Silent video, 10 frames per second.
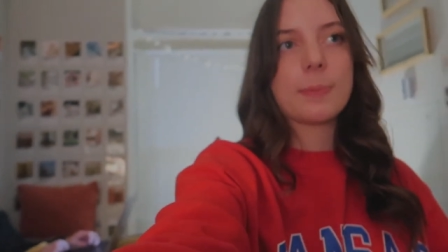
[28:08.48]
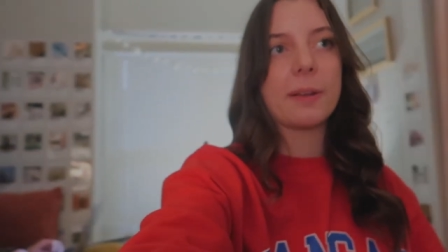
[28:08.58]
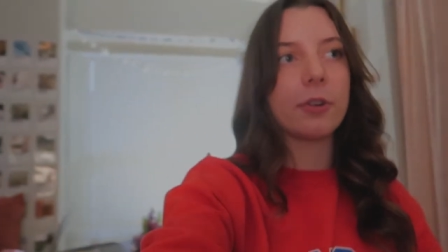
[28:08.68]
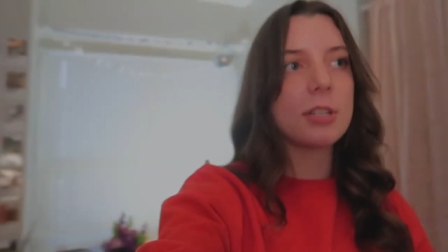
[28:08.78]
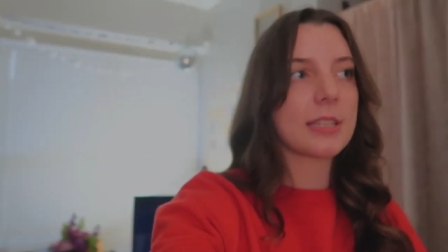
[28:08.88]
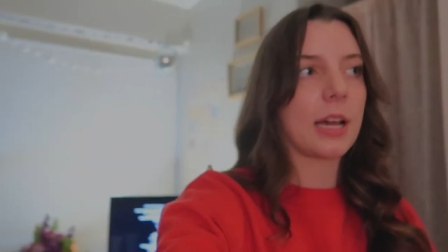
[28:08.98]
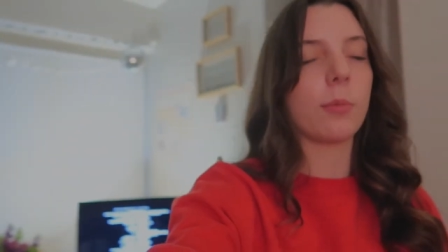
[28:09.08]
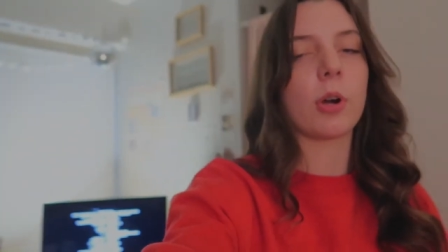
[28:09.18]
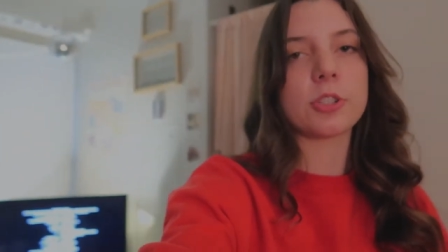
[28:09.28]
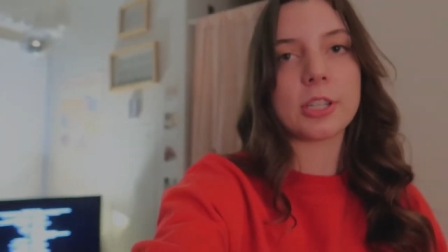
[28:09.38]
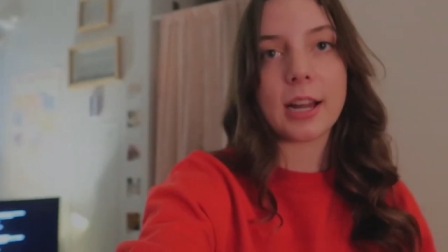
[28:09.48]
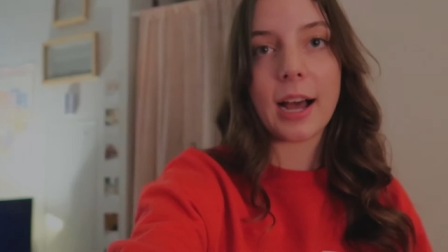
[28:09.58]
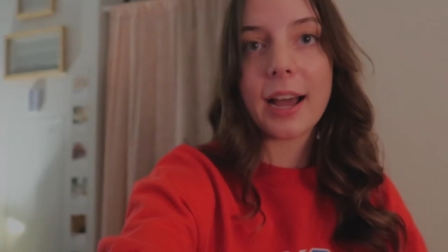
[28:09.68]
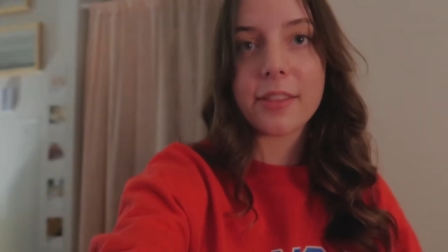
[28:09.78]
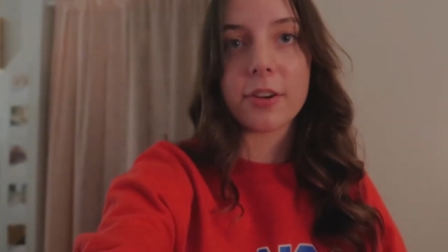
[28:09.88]
my first time watching
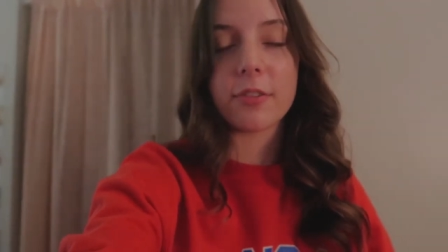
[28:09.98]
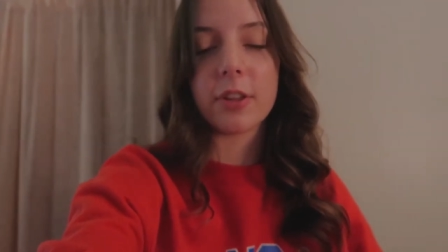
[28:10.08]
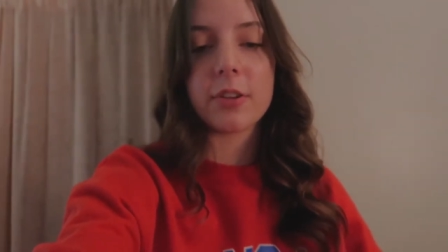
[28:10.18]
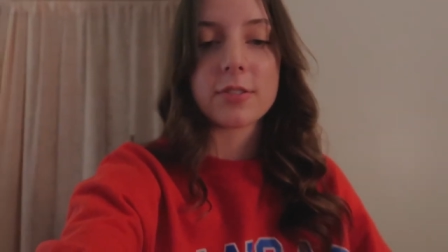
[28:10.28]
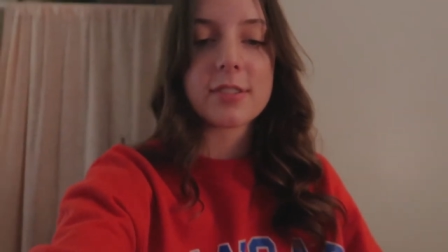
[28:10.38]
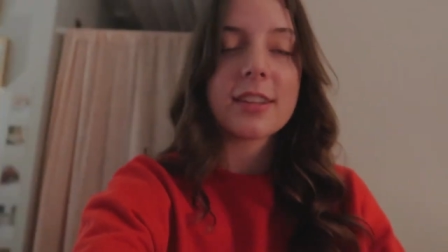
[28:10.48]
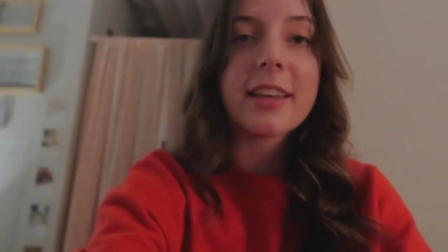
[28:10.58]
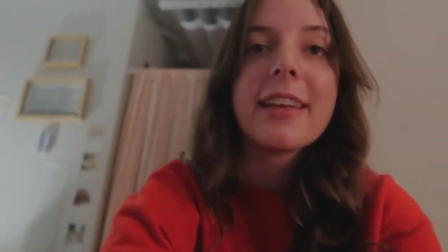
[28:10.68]
either of those.